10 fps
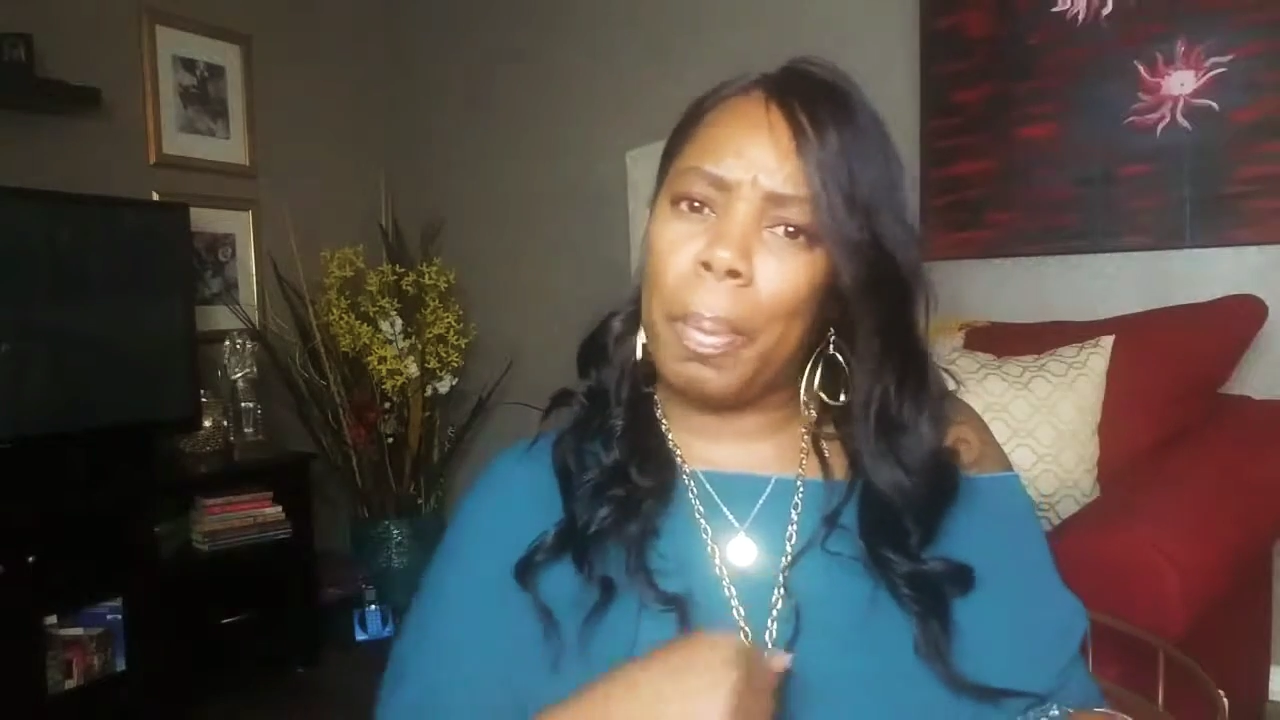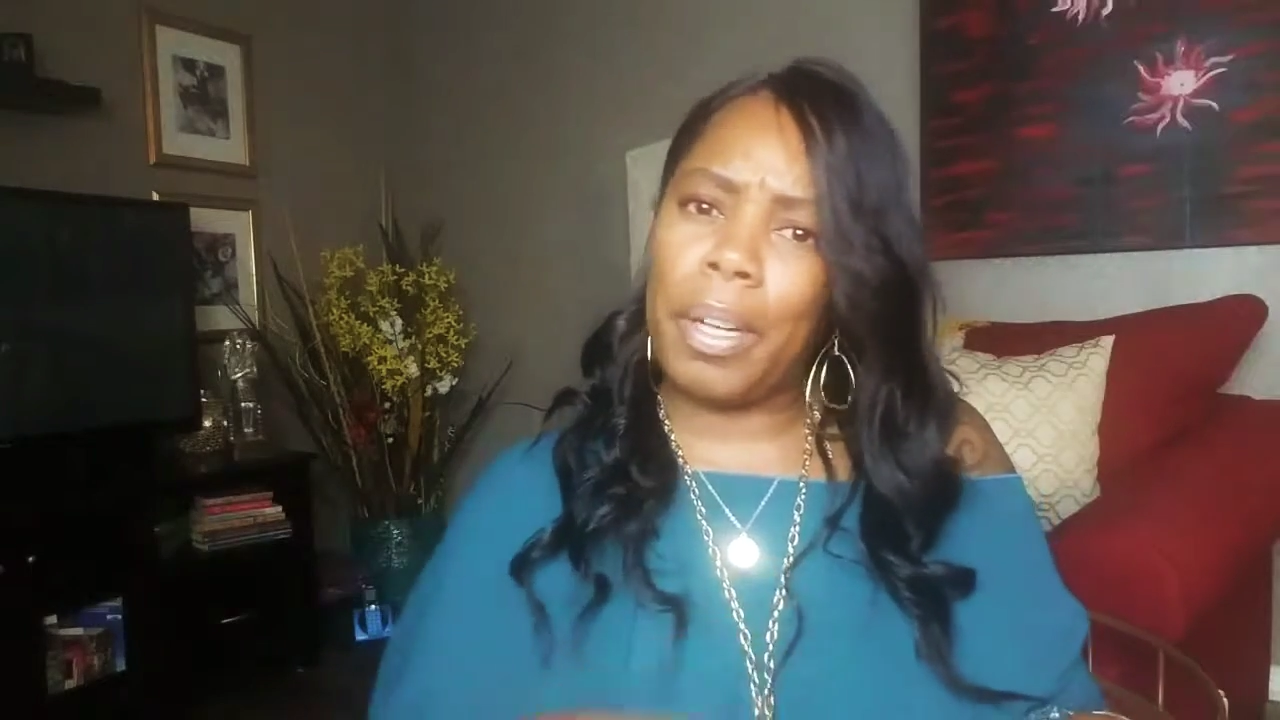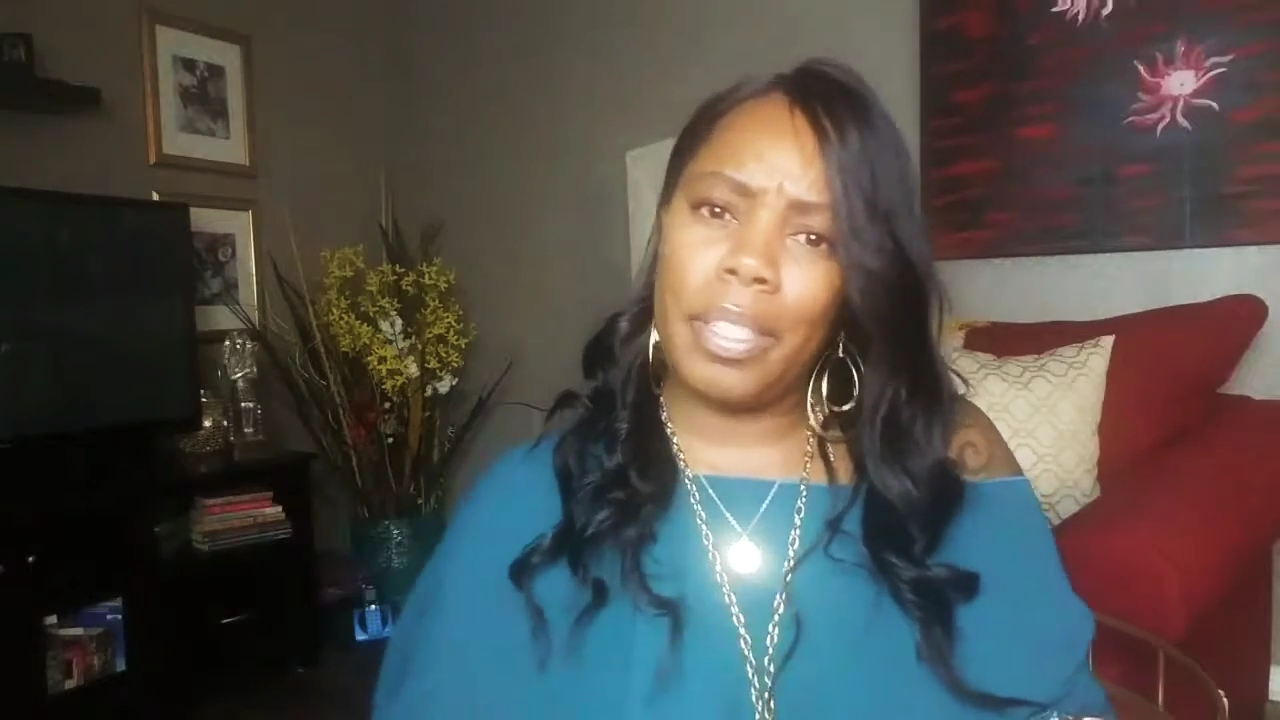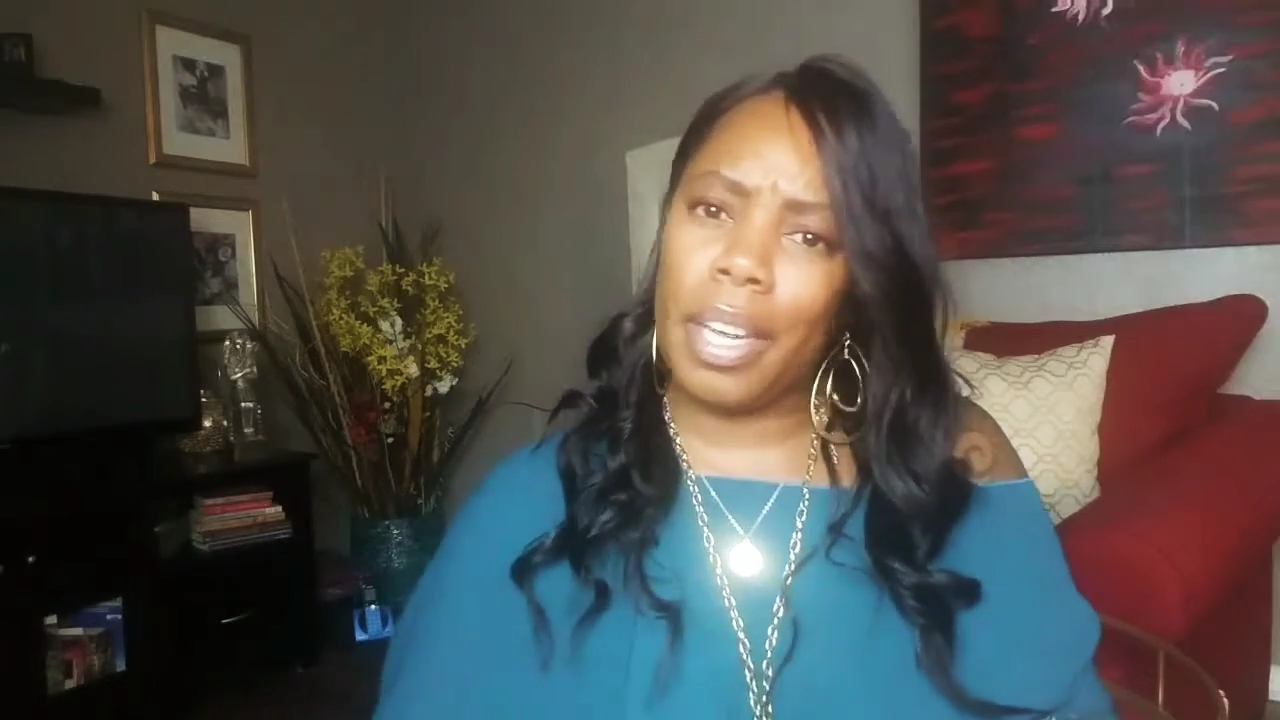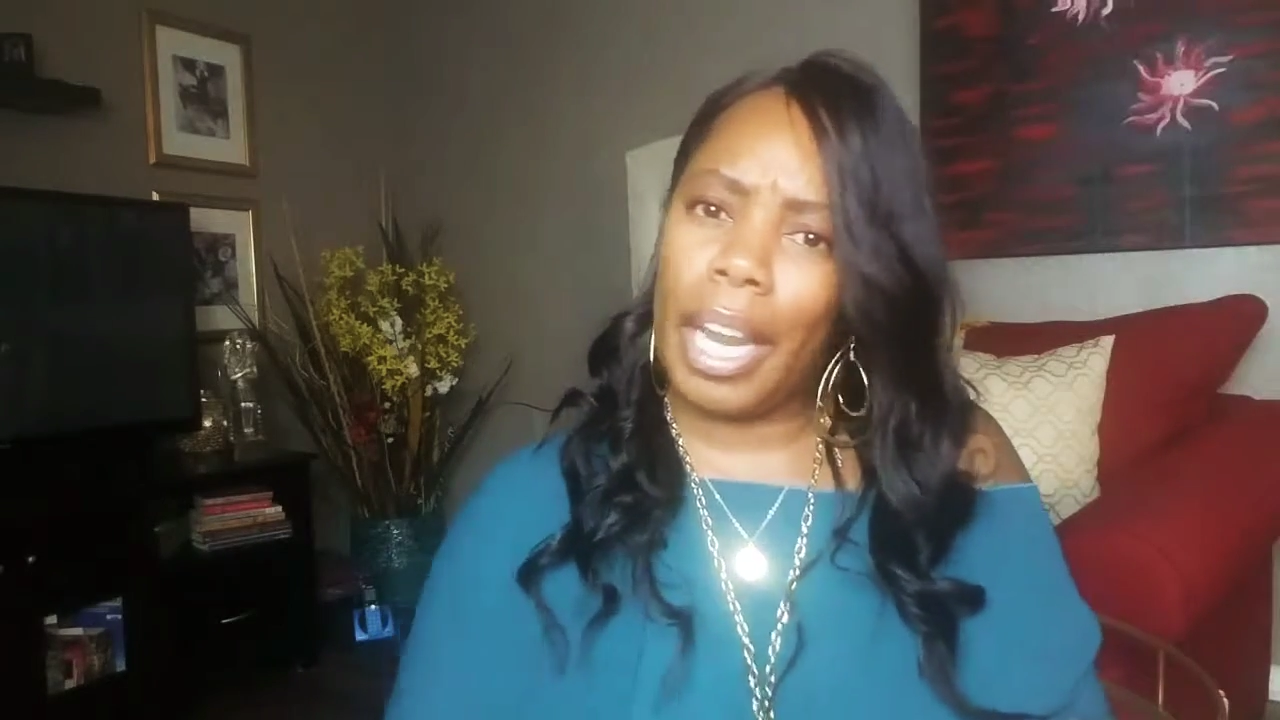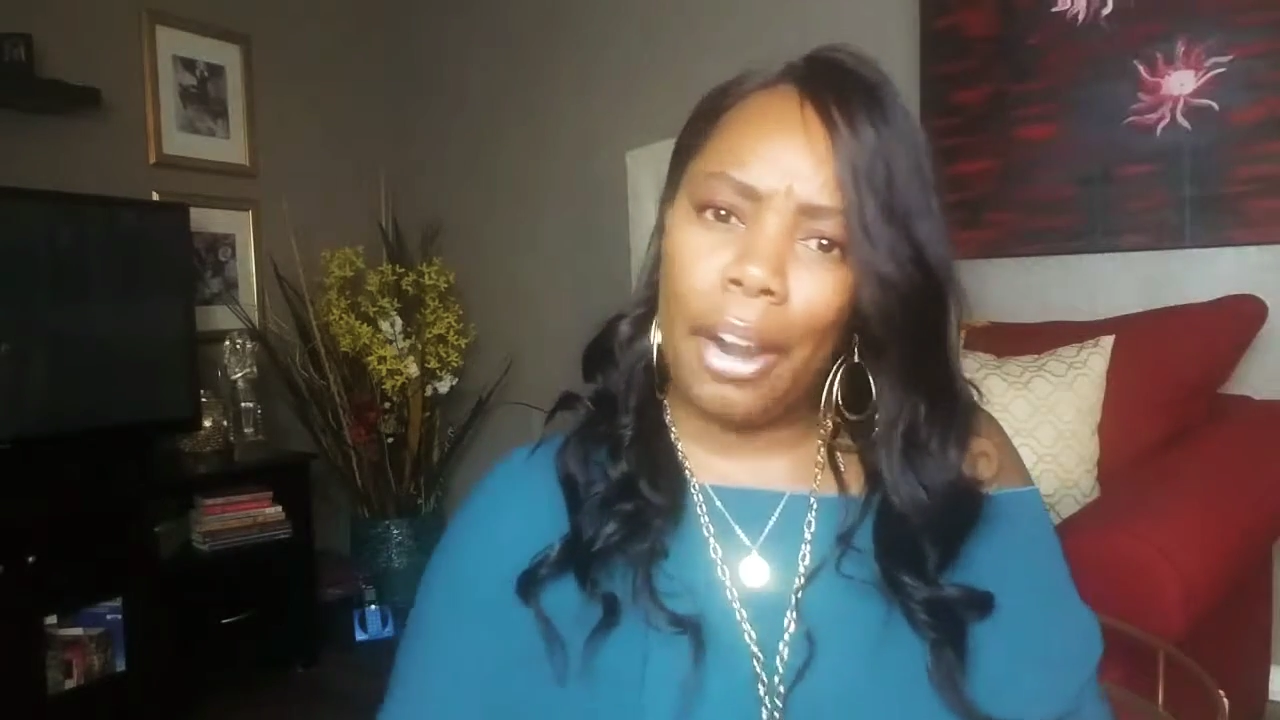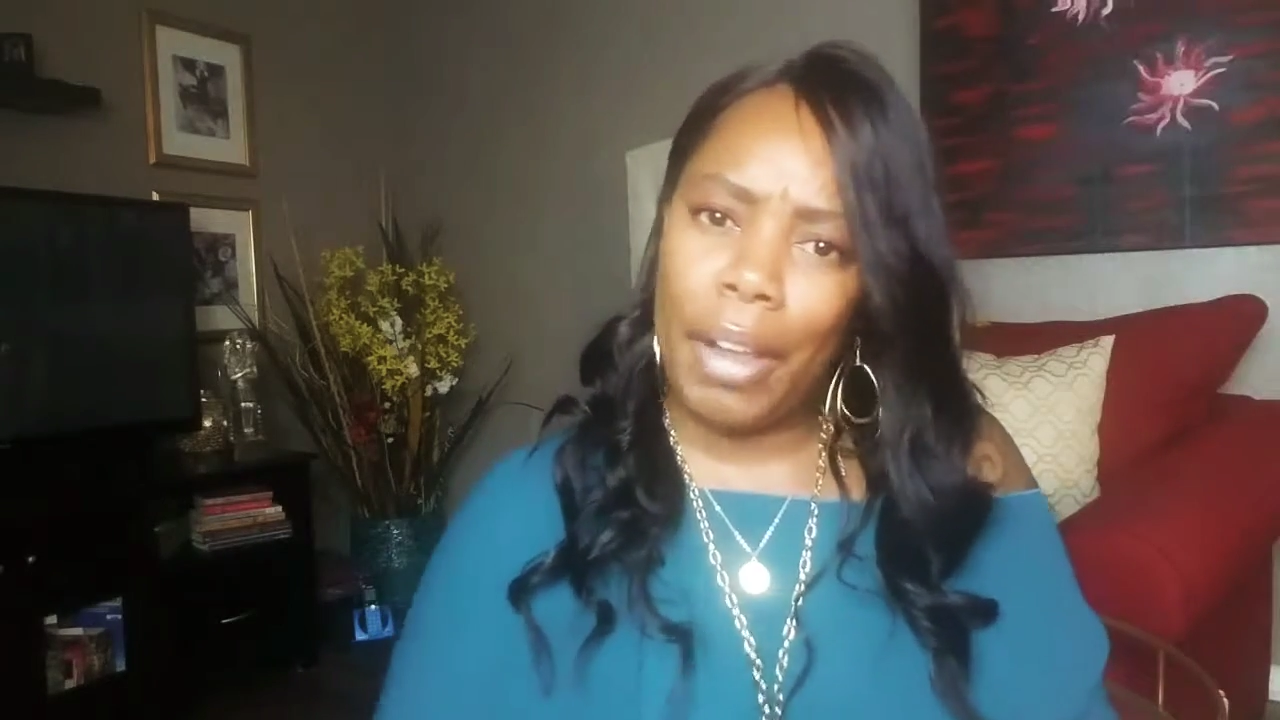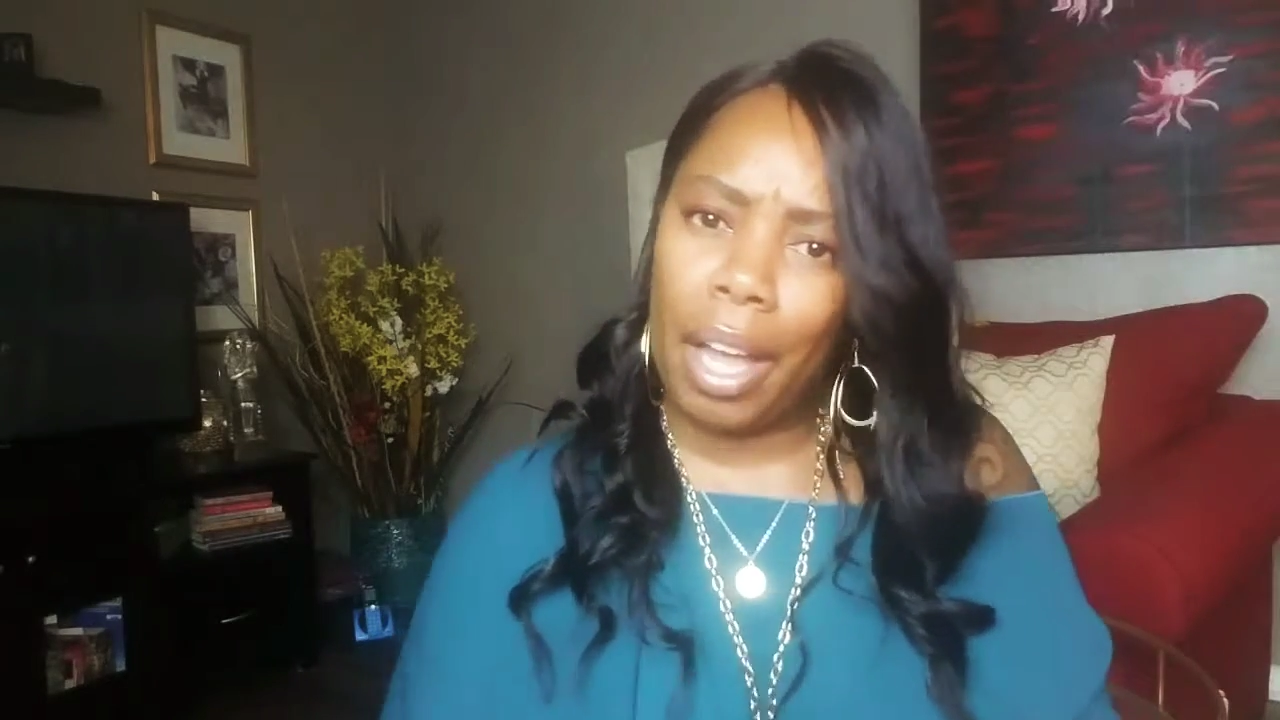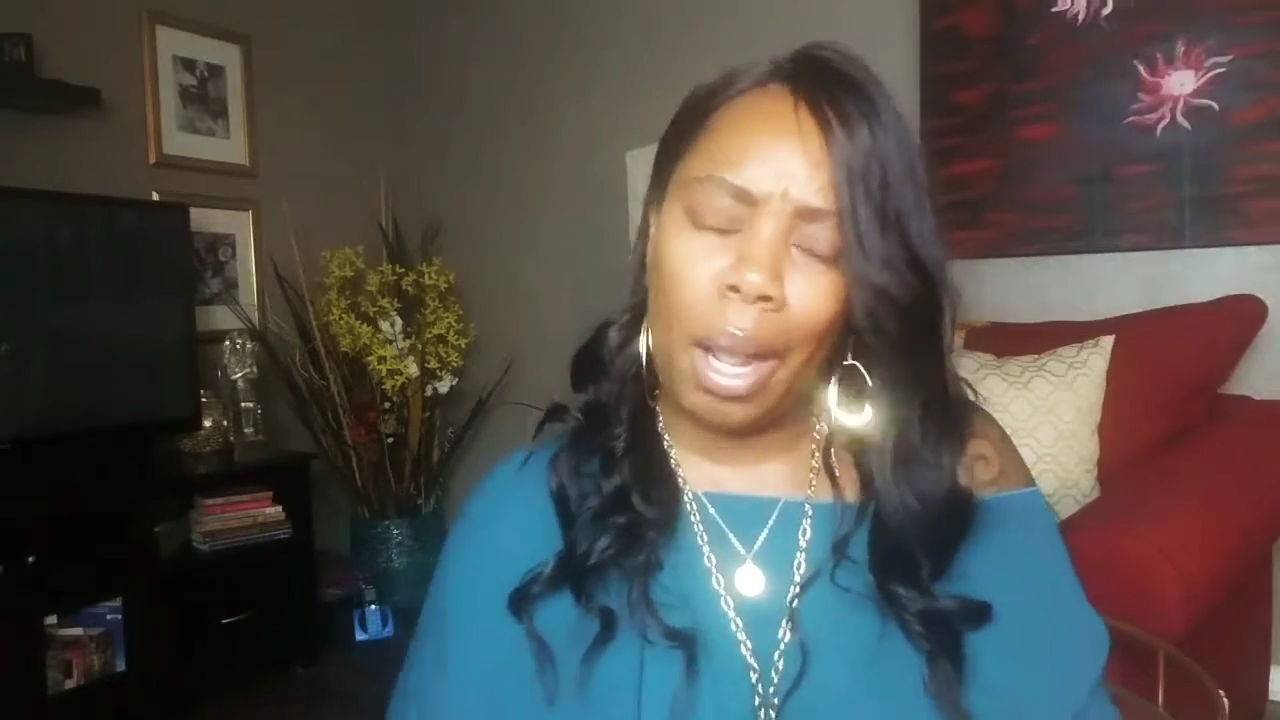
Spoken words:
purse and a carry-on.